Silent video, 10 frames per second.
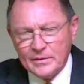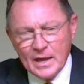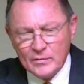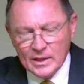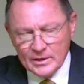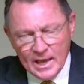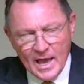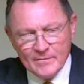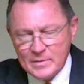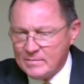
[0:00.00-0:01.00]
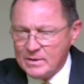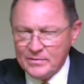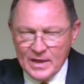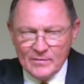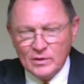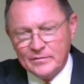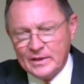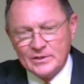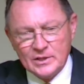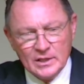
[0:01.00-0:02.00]
thankful that you have them and be thankful if
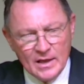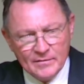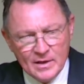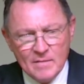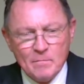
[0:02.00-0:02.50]
they still have